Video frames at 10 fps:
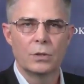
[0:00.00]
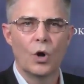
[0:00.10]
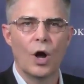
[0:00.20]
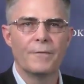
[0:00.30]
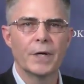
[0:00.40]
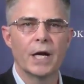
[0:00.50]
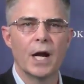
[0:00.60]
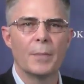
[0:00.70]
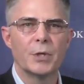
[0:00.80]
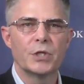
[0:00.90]
offering an
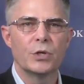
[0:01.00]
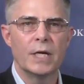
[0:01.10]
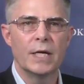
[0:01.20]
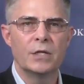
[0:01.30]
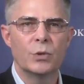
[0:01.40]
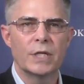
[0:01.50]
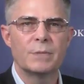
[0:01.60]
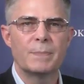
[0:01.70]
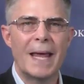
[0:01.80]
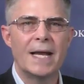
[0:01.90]
opportunity to
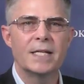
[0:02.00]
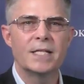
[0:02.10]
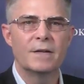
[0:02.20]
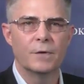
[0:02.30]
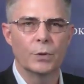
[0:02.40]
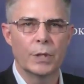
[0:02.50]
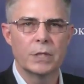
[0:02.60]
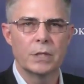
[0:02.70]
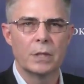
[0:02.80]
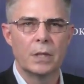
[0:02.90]
expand its
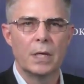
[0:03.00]
influence,